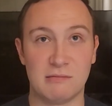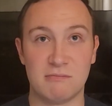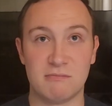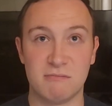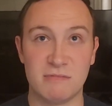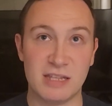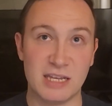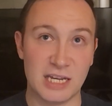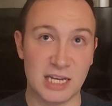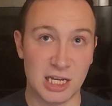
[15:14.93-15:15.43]

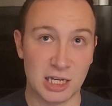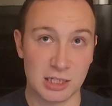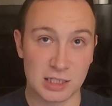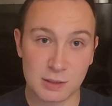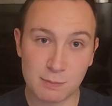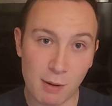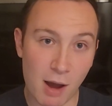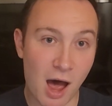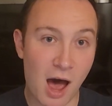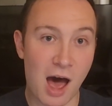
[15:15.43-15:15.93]
the
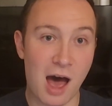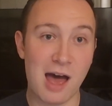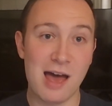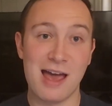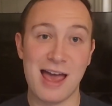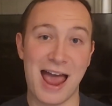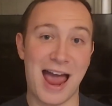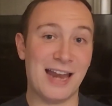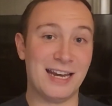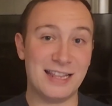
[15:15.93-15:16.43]

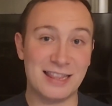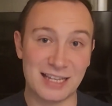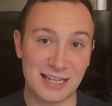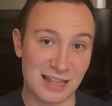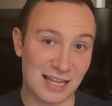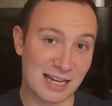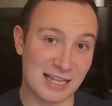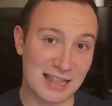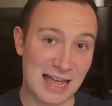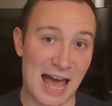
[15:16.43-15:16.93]
spa, anything
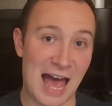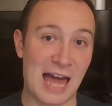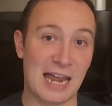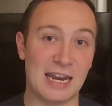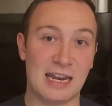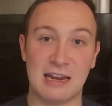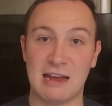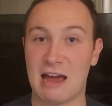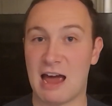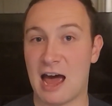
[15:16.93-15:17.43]
like
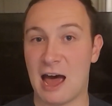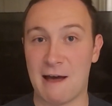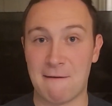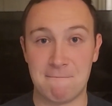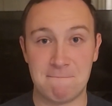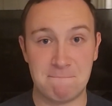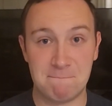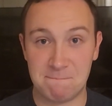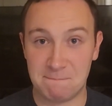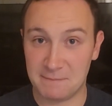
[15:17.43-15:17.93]
that.
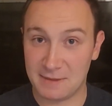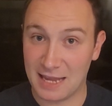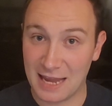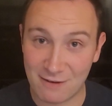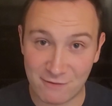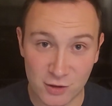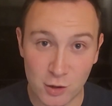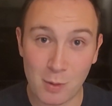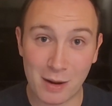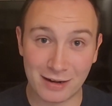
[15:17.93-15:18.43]

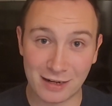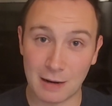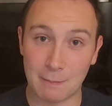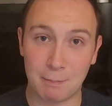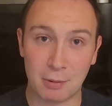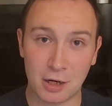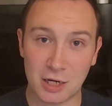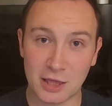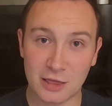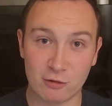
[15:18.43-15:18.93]
If you end up
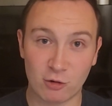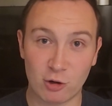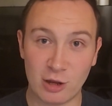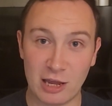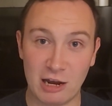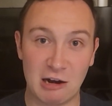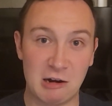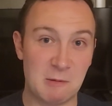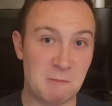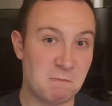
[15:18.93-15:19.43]
booking through
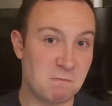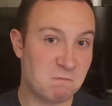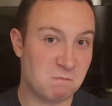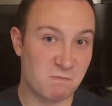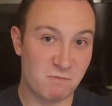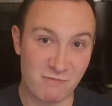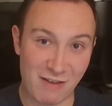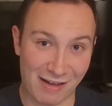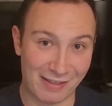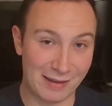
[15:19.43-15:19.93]
here,
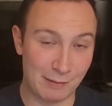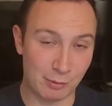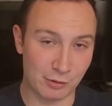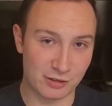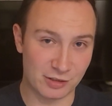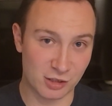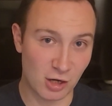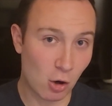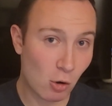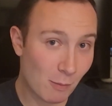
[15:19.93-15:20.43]
valuable
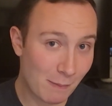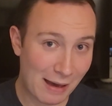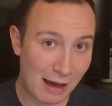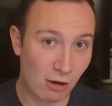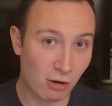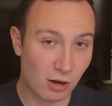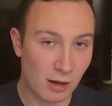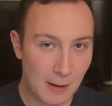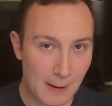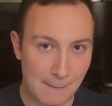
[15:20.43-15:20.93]
to know
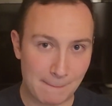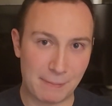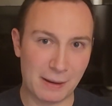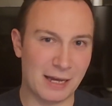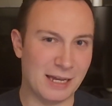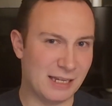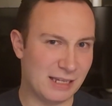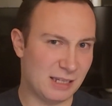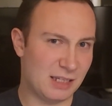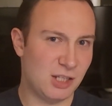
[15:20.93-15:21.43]
about,
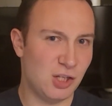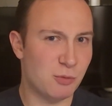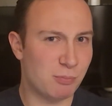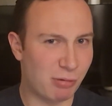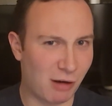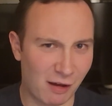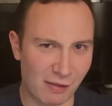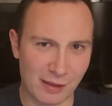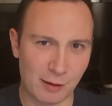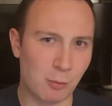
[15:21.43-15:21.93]
but you
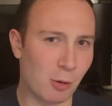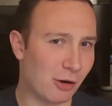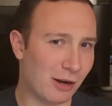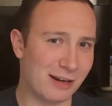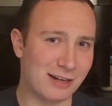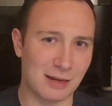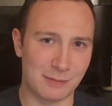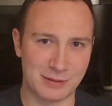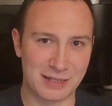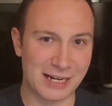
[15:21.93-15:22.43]
probably won't
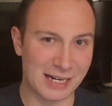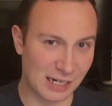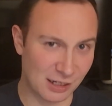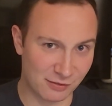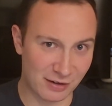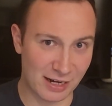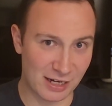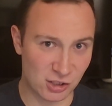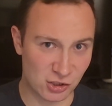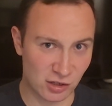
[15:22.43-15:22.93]
end up taking
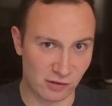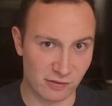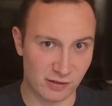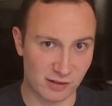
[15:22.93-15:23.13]
advantage of